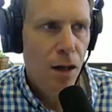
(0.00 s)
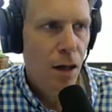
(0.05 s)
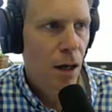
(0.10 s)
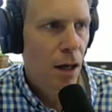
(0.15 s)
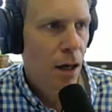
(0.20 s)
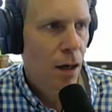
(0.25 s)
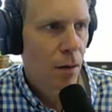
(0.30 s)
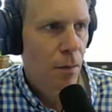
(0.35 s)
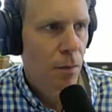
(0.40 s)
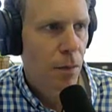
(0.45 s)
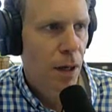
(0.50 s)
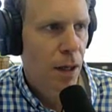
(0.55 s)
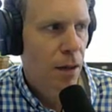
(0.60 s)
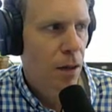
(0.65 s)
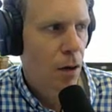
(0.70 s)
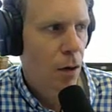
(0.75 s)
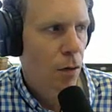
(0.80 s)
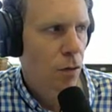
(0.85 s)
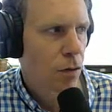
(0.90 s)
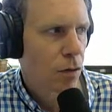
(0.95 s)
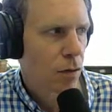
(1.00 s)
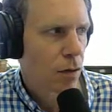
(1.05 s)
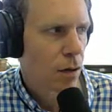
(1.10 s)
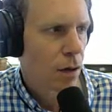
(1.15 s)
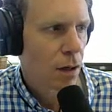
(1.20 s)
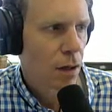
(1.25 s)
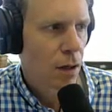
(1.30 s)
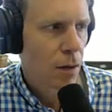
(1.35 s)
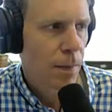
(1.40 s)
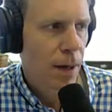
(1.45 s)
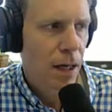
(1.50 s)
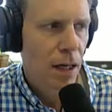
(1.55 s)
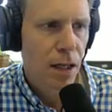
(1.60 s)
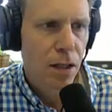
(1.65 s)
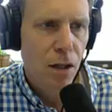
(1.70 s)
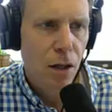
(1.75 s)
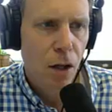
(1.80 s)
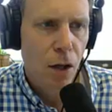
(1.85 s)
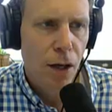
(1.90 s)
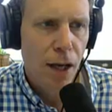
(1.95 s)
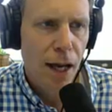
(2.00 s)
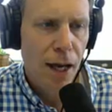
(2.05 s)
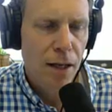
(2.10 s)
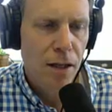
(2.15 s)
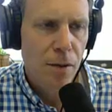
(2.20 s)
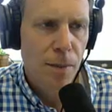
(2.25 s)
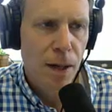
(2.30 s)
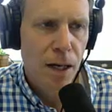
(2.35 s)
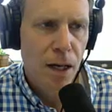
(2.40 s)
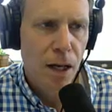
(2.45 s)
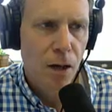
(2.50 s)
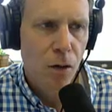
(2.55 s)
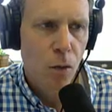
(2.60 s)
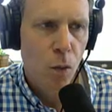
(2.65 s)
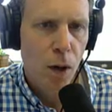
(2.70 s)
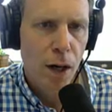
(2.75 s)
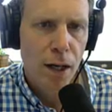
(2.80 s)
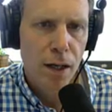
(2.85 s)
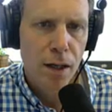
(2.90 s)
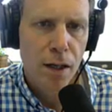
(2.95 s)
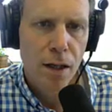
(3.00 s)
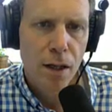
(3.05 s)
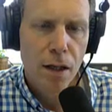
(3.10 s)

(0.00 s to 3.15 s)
but those you may need to look at depending on what